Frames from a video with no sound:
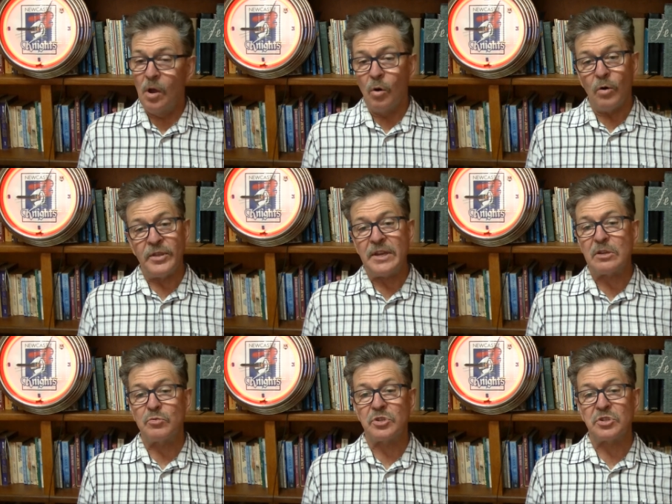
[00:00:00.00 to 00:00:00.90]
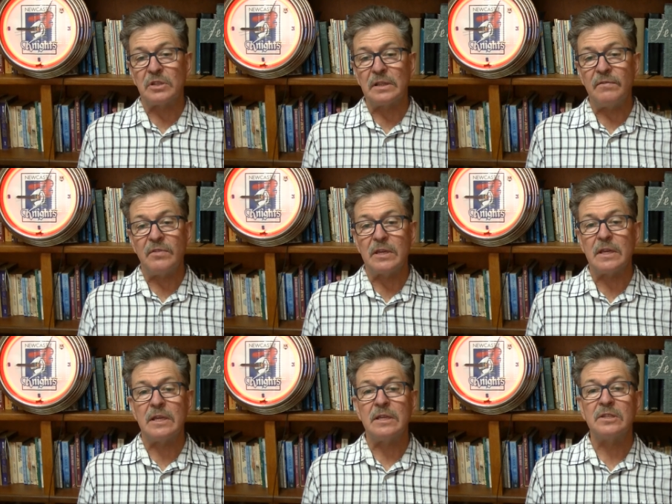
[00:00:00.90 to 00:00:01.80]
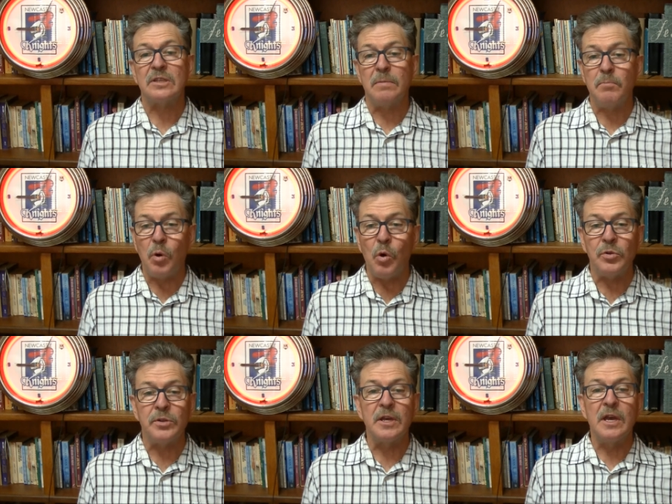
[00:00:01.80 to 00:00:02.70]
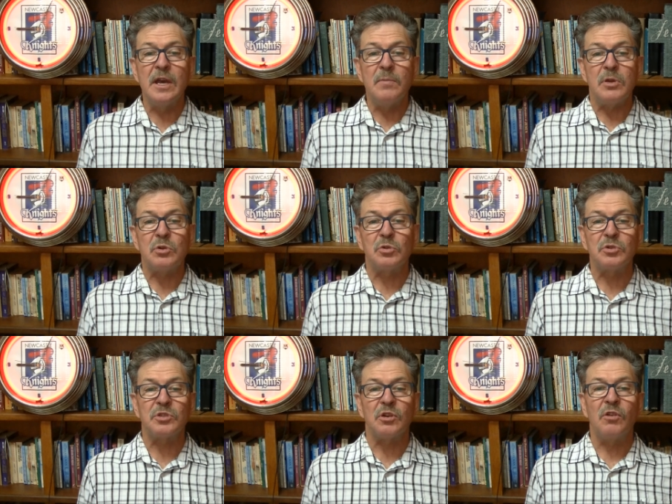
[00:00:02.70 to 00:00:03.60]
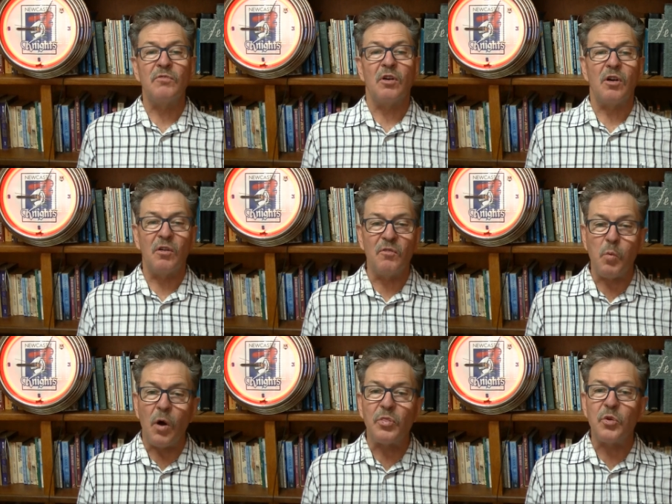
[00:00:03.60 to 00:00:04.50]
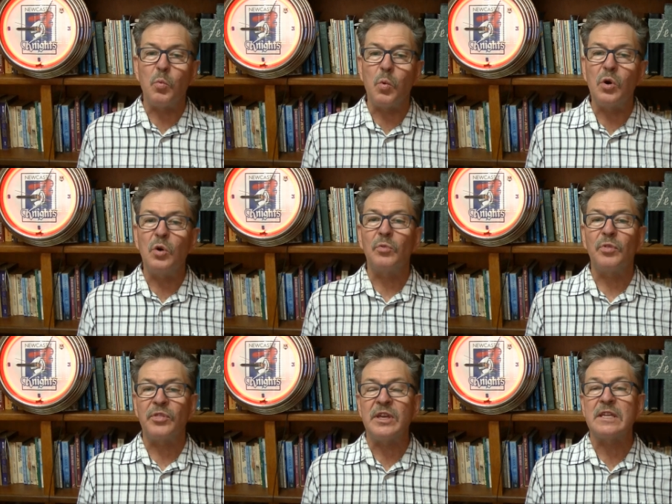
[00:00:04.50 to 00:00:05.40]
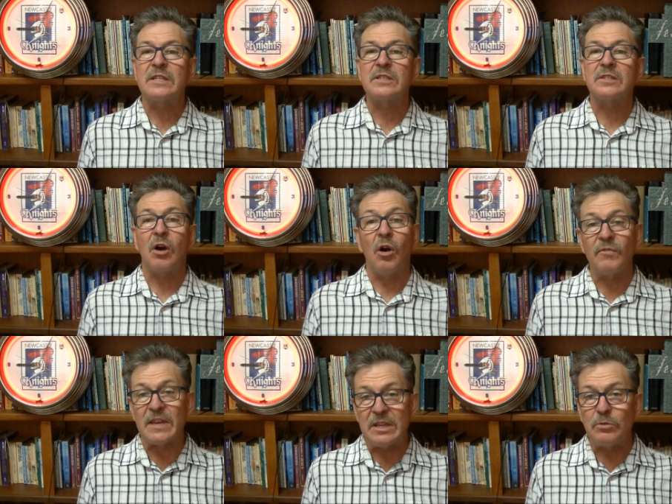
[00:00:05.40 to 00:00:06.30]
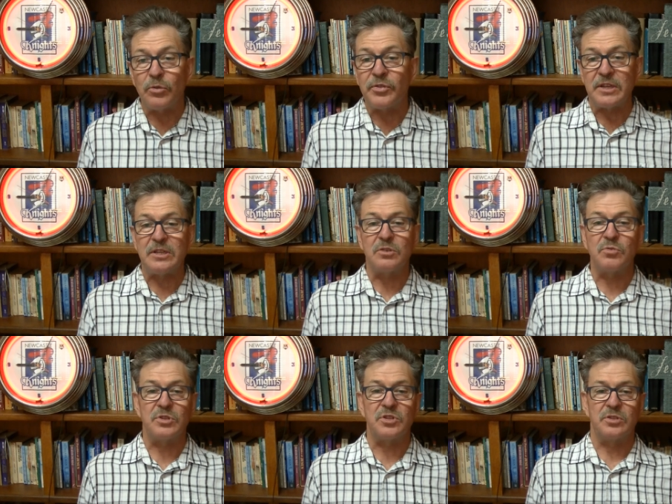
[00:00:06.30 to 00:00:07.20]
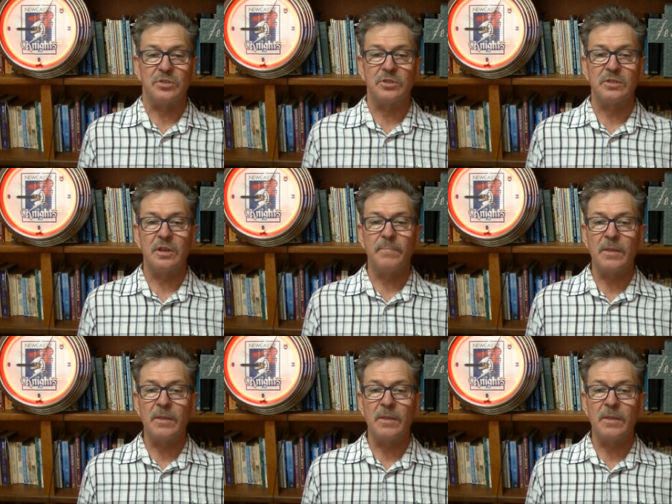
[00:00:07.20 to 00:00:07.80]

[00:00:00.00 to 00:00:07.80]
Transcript: Authentic Christian living is important because of, of what the world thinks of inauthentic Christians.